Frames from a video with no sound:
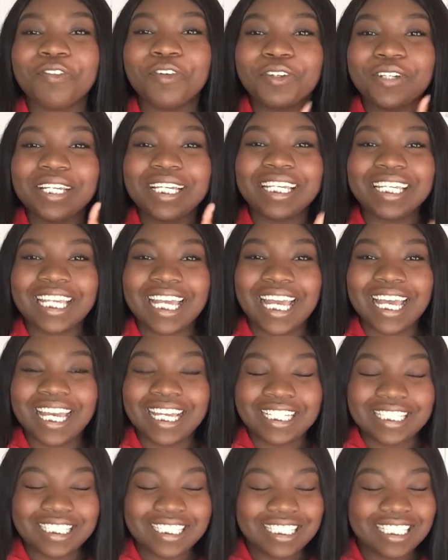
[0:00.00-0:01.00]

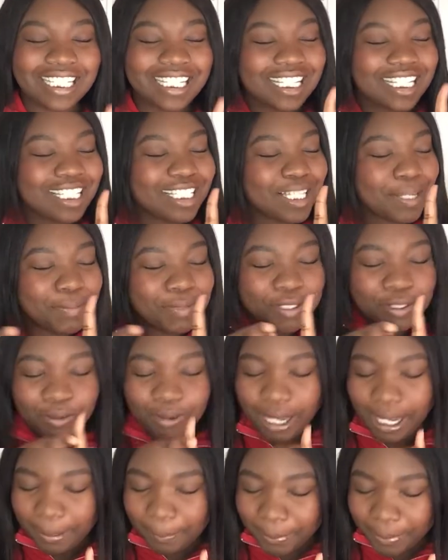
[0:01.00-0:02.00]
forget,
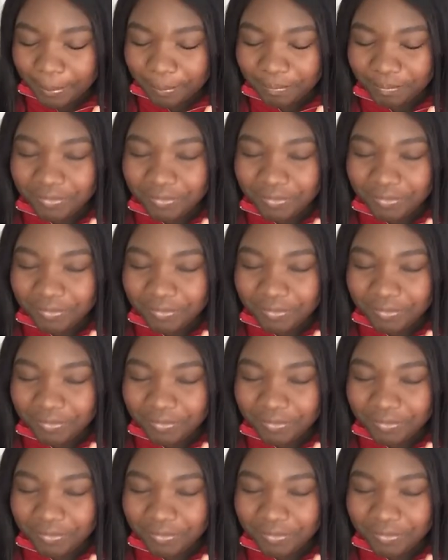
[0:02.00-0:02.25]
subscribe,